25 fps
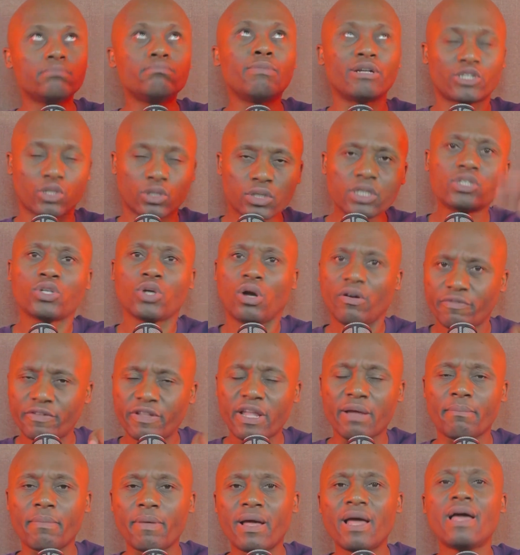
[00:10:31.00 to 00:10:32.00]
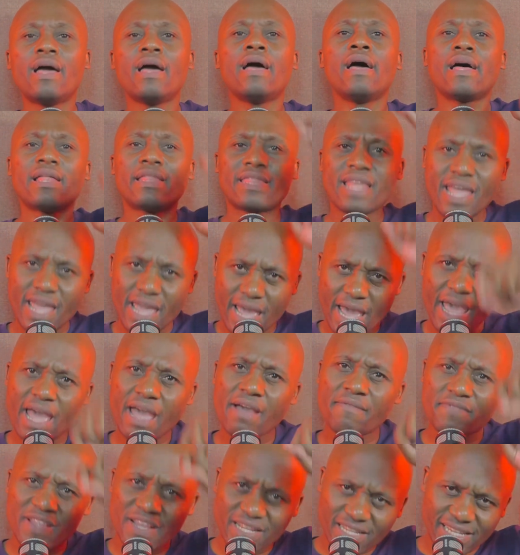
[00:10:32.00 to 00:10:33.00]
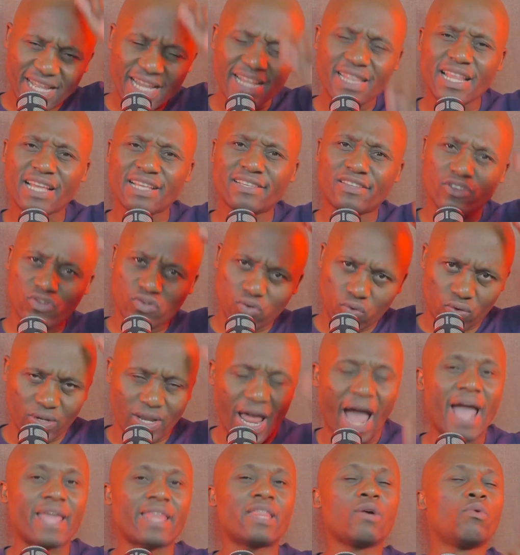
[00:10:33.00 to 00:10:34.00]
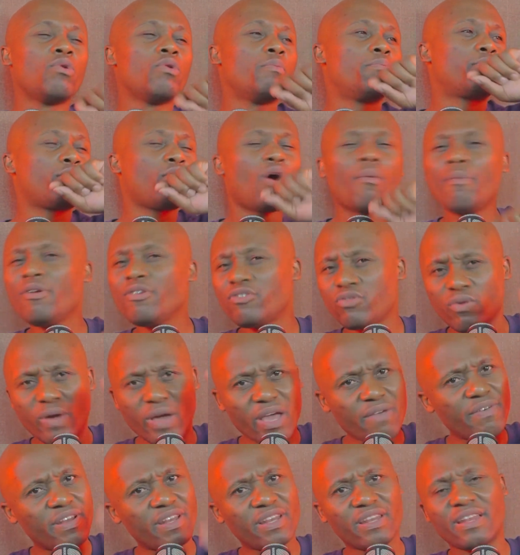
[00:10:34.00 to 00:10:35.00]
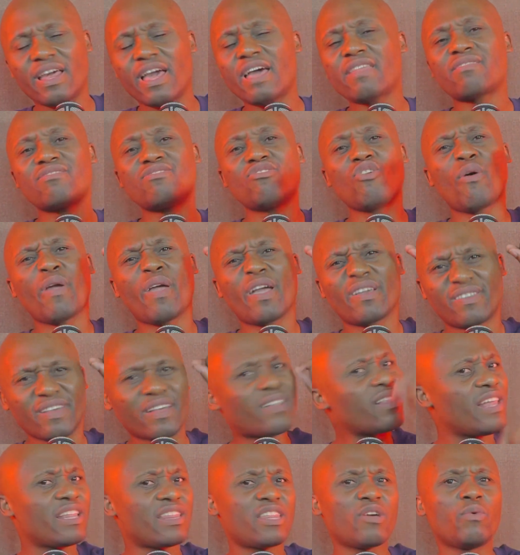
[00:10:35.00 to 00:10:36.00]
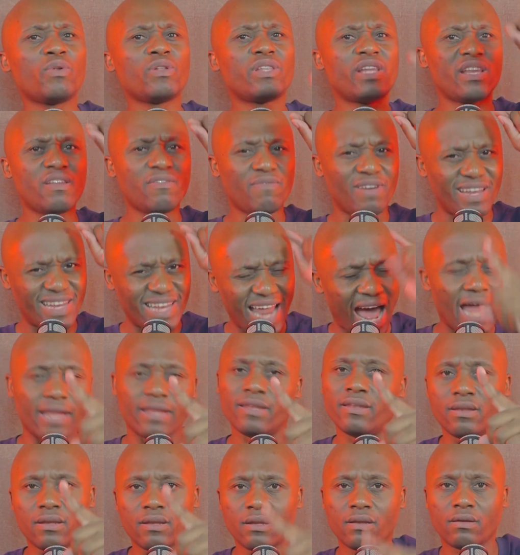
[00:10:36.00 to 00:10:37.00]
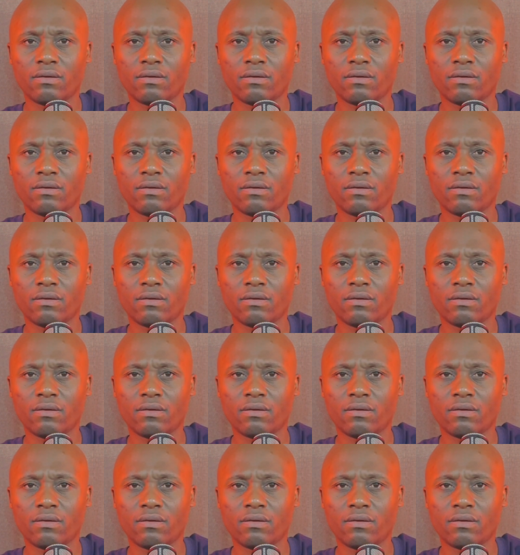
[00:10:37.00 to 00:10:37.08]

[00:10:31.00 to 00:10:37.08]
majority of them, they have the tendency to lie. They will promise you heaven and earth knowing exactly that they will deliver none.